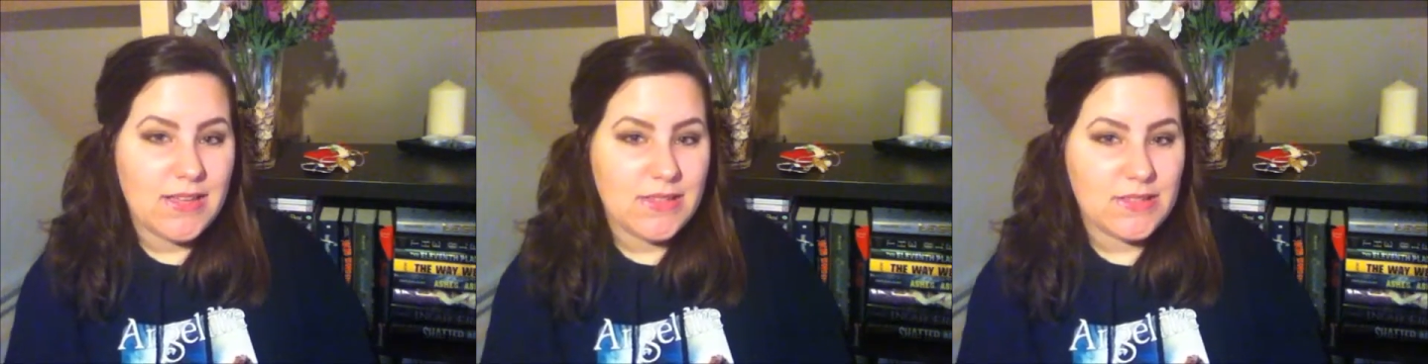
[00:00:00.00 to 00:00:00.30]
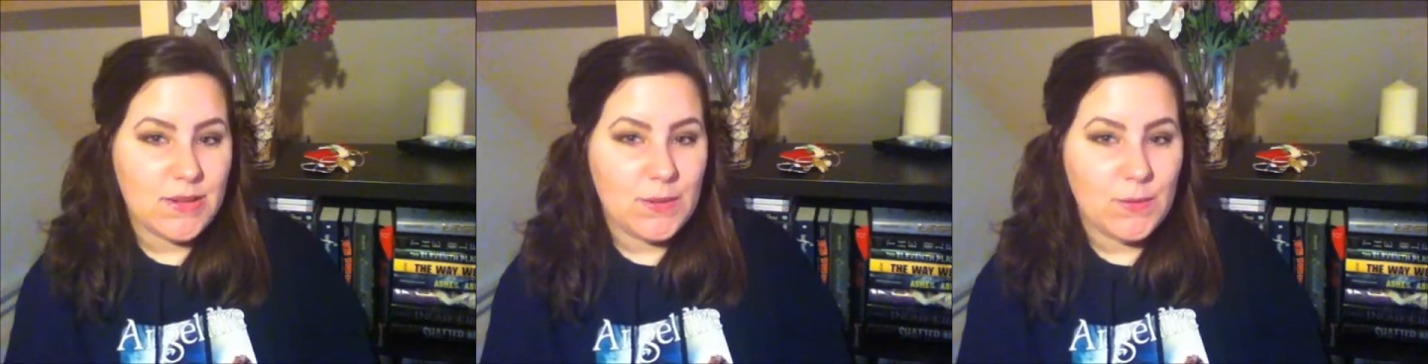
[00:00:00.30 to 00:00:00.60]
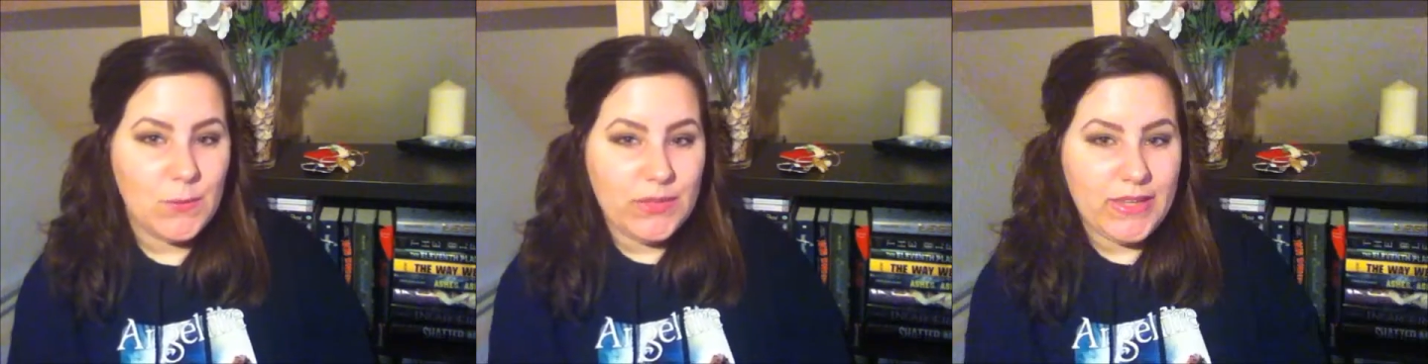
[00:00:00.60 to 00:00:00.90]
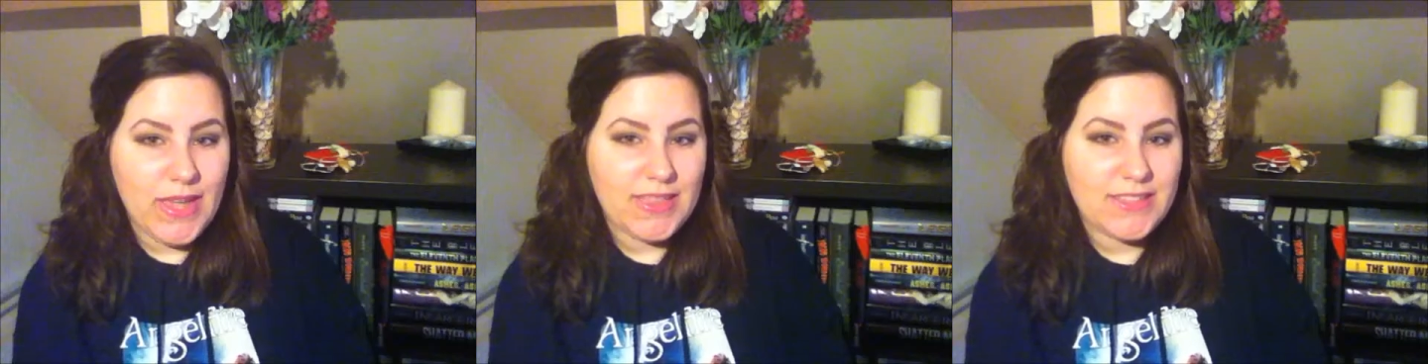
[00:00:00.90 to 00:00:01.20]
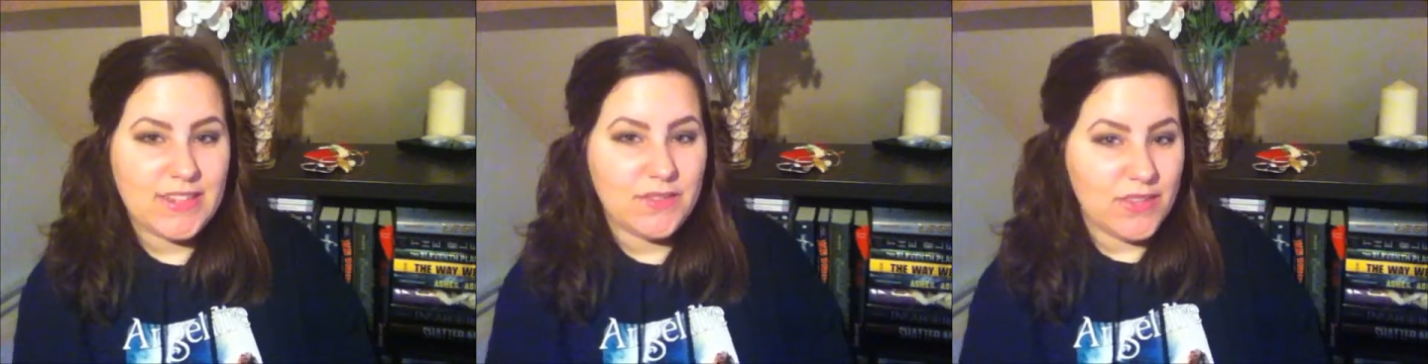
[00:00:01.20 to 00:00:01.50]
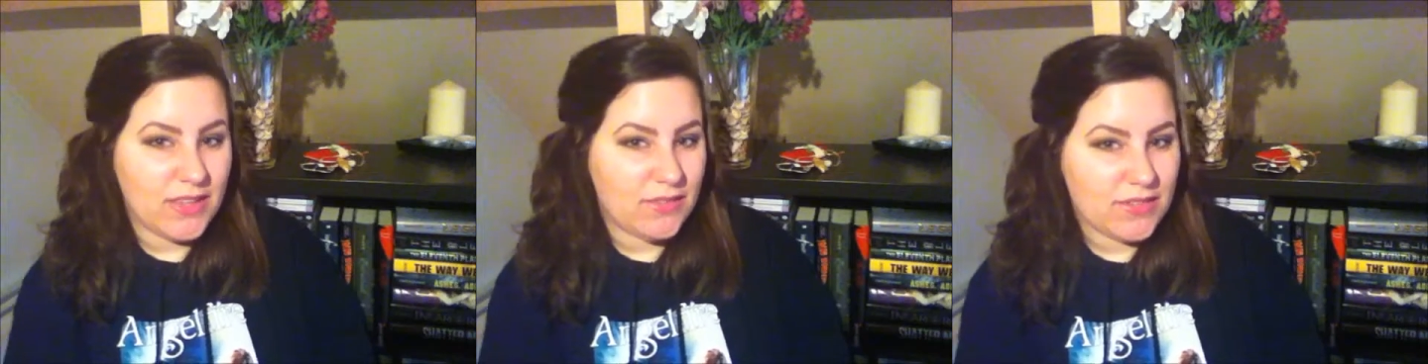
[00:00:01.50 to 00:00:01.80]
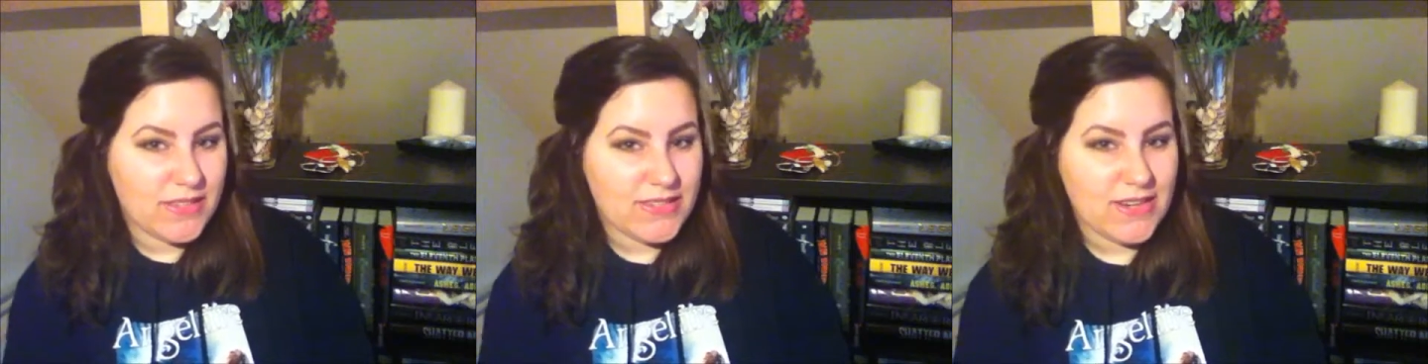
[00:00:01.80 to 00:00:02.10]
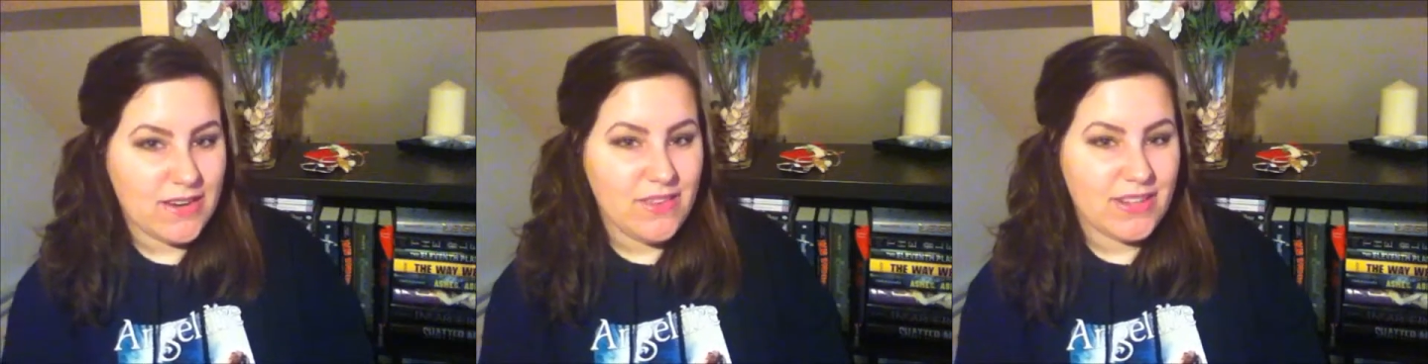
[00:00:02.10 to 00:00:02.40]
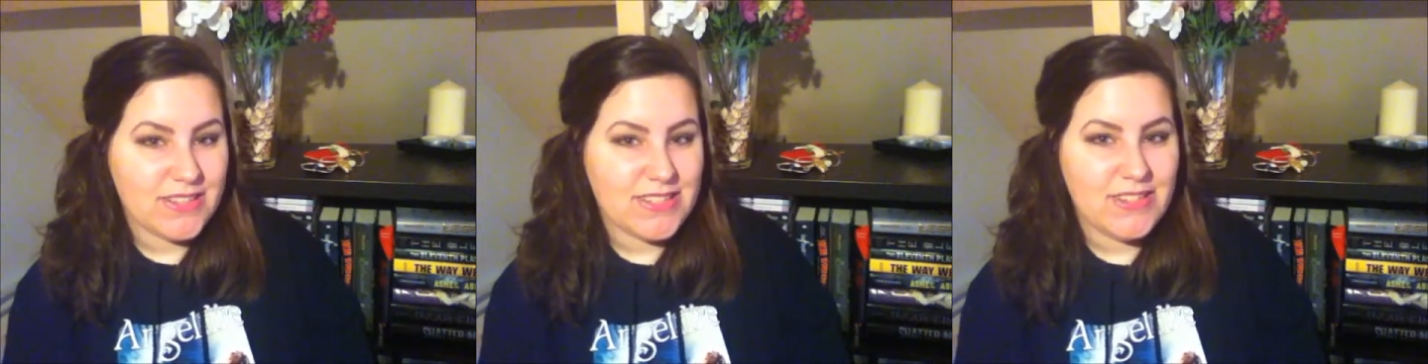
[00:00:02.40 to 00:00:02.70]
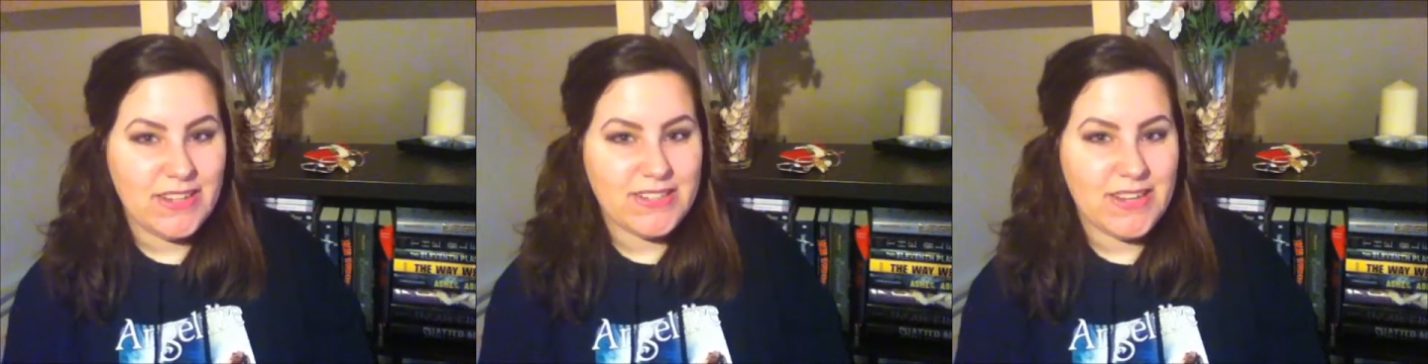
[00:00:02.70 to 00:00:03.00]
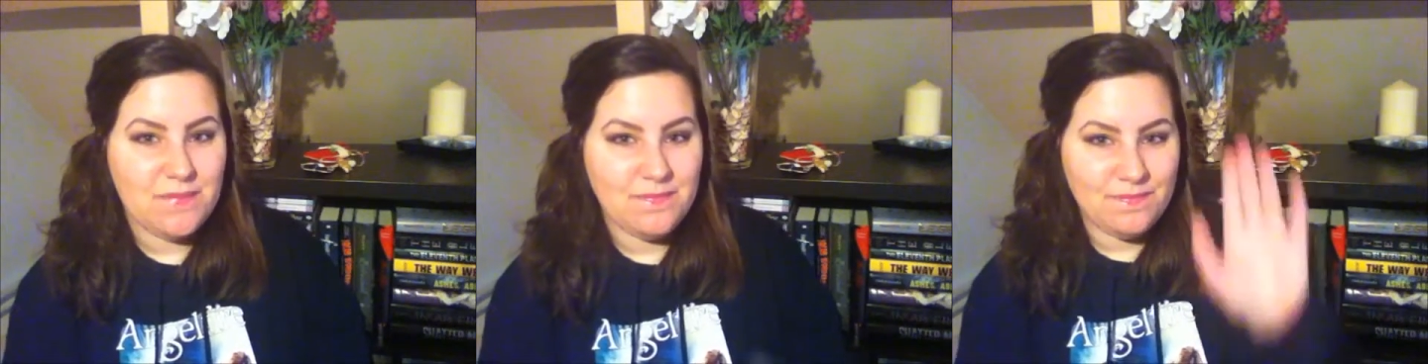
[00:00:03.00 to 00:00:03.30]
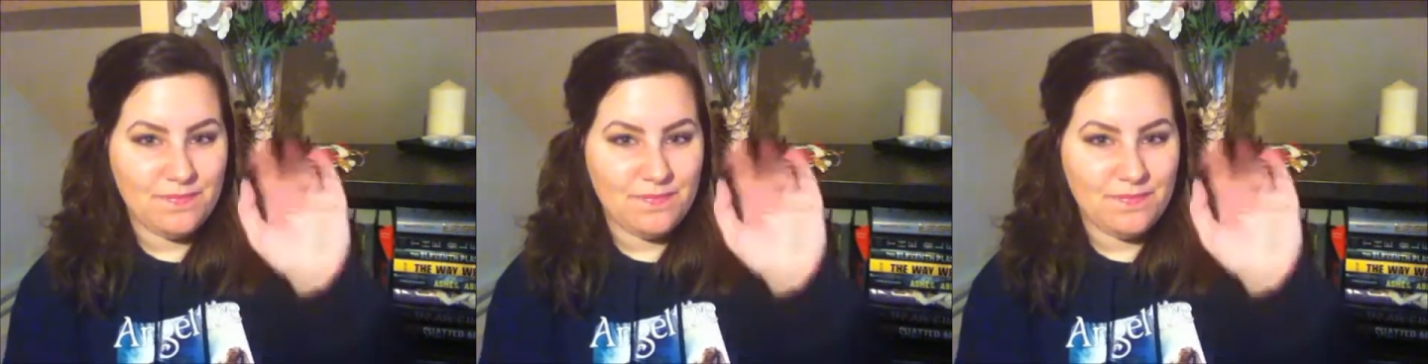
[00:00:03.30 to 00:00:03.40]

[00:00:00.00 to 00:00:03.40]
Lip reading: So yeah, that's everything for this time, and I'll see you next time.